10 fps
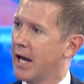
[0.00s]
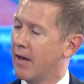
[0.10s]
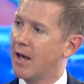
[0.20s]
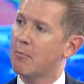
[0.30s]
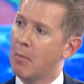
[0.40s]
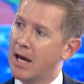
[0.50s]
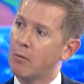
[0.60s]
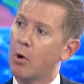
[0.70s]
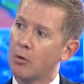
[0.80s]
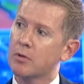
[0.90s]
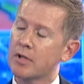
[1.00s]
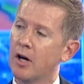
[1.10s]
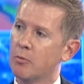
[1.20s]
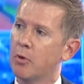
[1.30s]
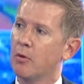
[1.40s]
And that may well
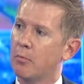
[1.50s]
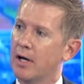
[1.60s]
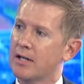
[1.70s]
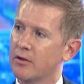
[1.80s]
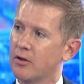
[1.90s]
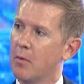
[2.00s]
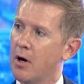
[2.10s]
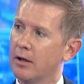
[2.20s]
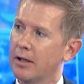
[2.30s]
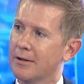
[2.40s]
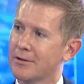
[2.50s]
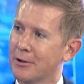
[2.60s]
start to put the brakes on the market.